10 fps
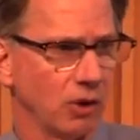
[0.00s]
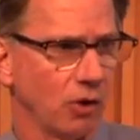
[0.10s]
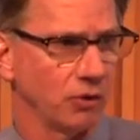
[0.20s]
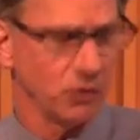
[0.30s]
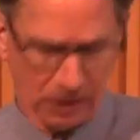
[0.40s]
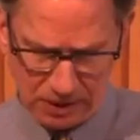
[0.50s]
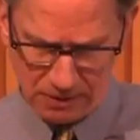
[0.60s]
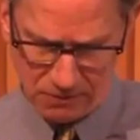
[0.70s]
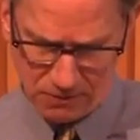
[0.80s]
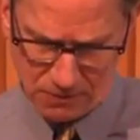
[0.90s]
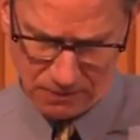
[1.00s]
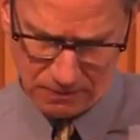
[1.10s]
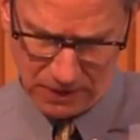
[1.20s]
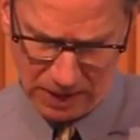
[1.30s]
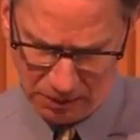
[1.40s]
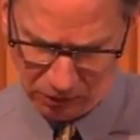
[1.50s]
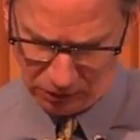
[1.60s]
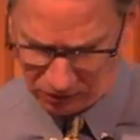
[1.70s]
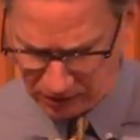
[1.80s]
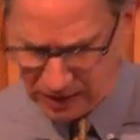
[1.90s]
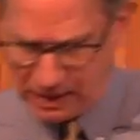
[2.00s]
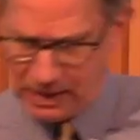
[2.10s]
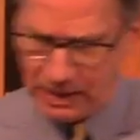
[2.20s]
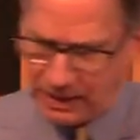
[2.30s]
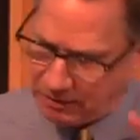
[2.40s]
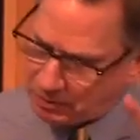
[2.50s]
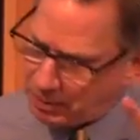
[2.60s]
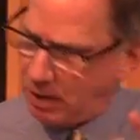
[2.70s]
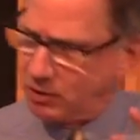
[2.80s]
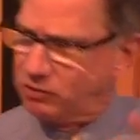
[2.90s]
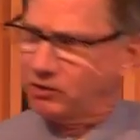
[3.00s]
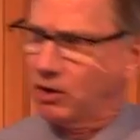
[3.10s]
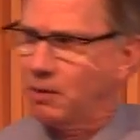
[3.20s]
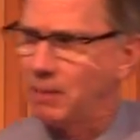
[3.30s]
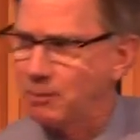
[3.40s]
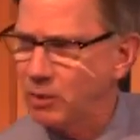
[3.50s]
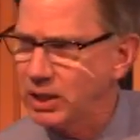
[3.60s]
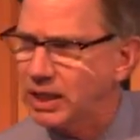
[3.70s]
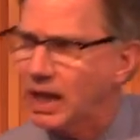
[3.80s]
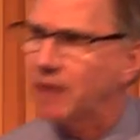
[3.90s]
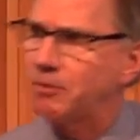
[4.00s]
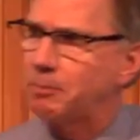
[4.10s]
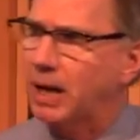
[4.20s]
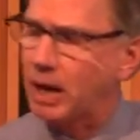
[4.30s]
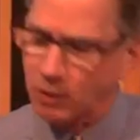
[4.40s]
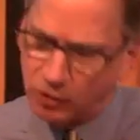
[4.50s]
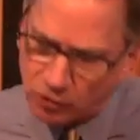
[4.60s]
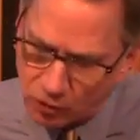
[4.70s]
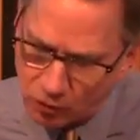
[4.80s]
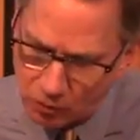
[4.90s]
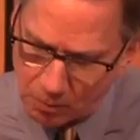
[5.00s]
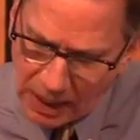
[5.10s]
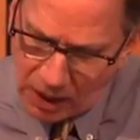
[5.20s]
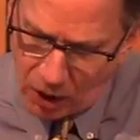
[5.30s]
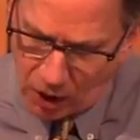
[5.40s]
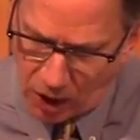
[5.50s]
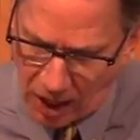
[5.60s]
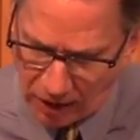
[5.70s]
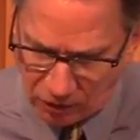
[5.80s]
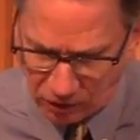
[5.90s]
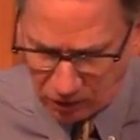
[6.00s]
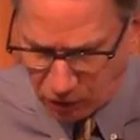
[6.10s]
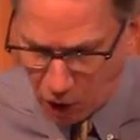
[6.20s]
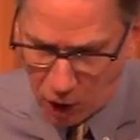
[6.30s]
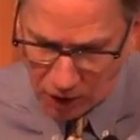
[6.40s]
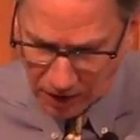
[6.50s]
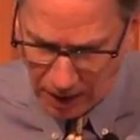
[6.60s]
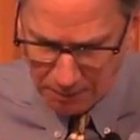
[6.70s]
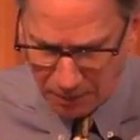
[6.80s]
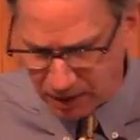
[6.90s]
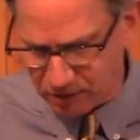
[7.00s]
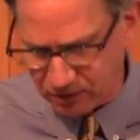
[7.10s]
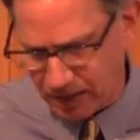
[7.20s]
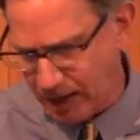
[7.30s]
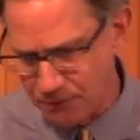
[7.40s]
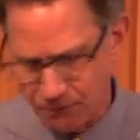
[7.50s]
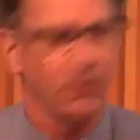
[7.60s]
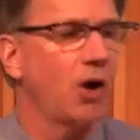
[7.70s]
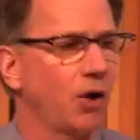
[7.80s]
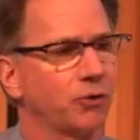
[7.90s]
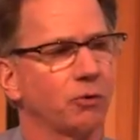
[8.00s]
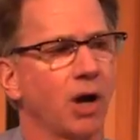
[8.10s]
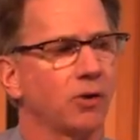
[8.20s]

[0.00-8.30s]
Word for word: called to live. Images. They have the power to sear our memory. They have the power to make our conscience harden up on stuff, alter our